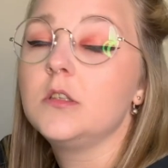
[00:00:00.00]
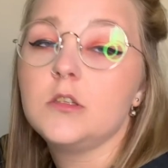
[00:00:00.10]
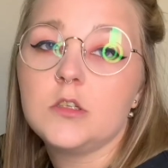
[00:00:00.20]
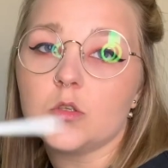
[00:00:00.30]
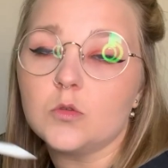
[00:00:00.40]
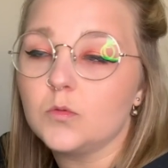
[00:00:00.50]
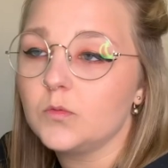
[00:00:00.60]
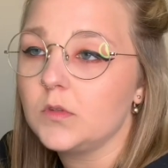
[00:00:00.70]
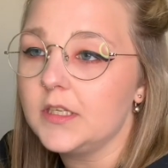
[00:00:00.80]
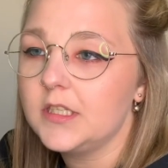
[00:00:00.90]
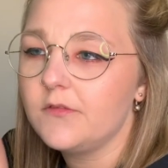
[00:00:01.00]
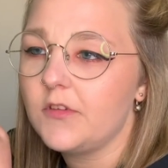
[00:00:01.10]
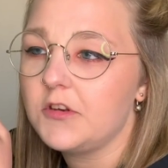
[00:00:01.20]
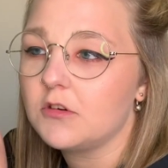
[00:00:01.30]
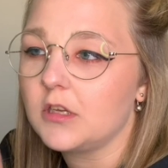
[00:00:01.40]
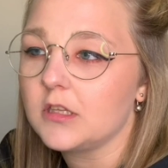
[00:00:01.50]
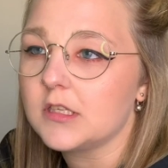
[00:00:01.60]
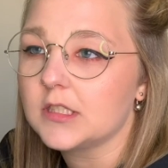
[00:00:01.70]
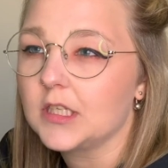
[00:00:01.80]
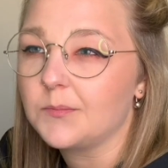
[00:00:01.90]
So I did a video like
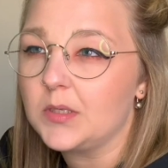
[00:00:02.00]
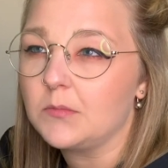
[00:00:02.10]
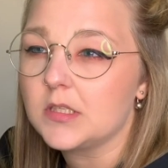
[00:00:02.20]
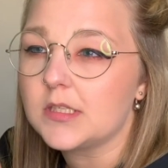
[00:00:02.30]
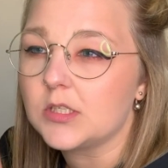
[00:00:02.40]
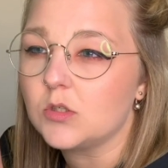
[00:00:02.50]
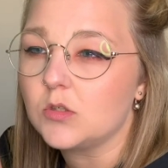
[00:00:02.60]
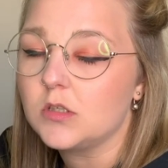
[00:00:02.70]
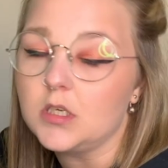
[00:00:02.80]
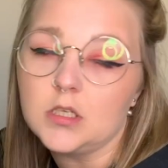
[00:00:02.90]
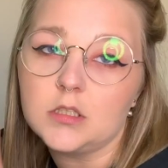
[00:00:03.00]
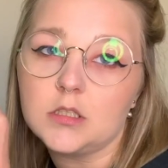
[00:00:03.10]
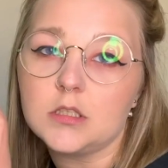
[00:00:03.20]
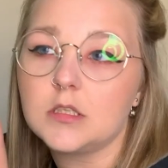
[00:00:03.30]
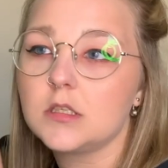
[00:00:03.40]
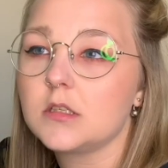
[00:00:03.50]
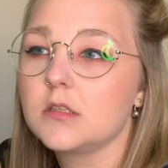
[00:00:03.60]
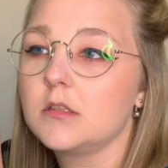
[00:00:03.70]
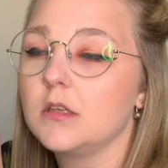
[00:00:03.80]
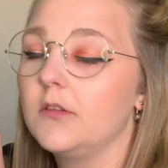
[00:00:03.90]
this a couple of months ago and
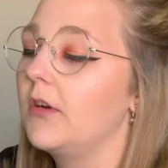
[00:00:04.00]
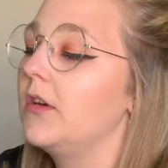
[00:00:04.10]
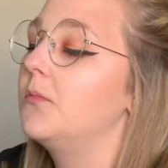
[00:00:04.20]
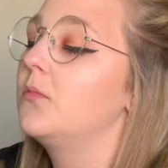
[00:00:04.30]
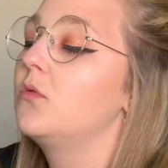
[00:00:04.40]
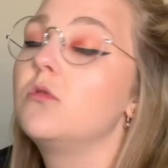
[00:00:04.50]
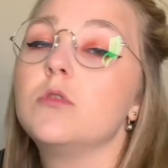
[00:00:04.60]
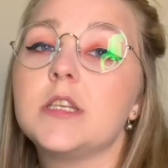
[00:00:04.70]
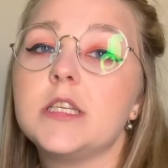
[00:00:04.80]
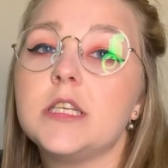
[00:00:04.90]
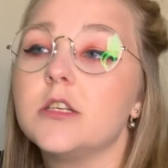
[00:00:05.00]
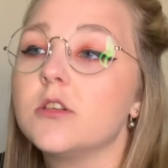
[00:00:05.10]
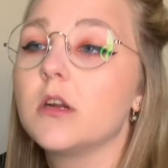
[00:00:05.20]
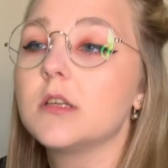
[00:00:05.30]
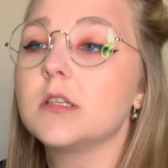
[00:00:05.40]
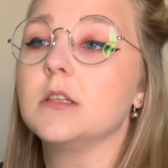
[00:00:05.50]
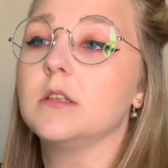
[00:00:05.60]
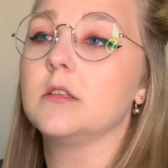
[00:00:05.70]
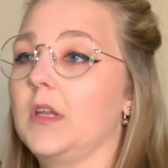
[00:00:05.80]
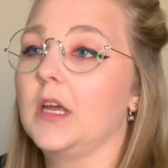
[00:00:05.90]
I found it pretty
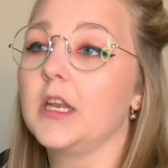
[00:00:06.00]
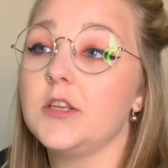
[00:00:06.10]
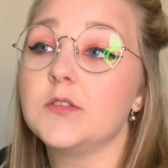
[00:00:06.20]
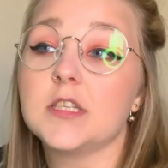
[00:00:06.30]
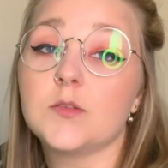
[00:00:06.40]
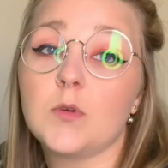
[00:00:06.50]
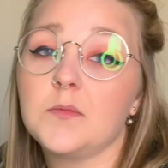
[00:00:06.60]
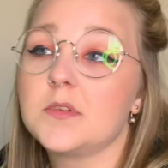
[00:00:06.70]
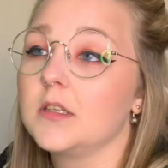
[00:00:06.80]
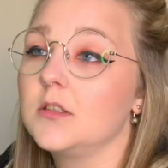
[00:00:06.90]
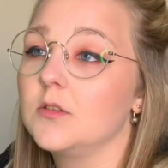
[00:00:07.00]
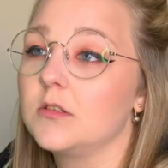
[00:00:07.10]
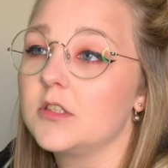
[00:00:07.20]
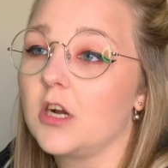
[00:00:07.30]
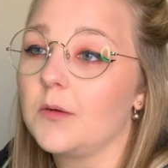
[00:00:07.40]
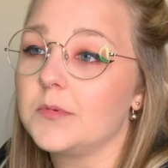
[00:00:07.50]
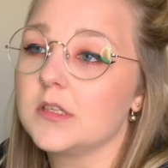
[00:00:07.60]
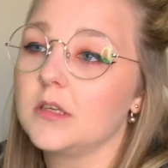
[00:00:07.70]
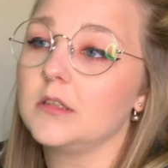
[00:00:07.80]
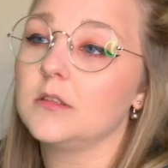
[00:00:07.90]
interesting. And I use this website called Sharp Design,